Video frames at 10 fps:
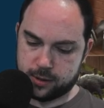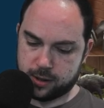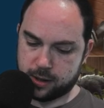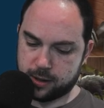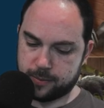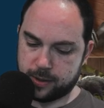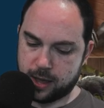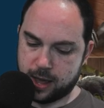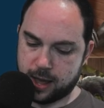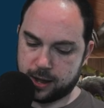
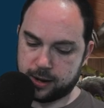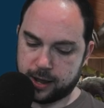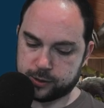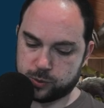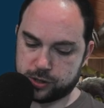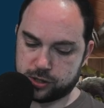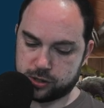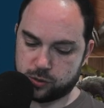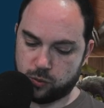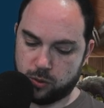And as we
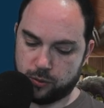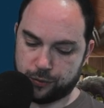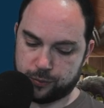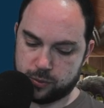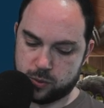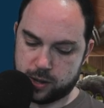scroll through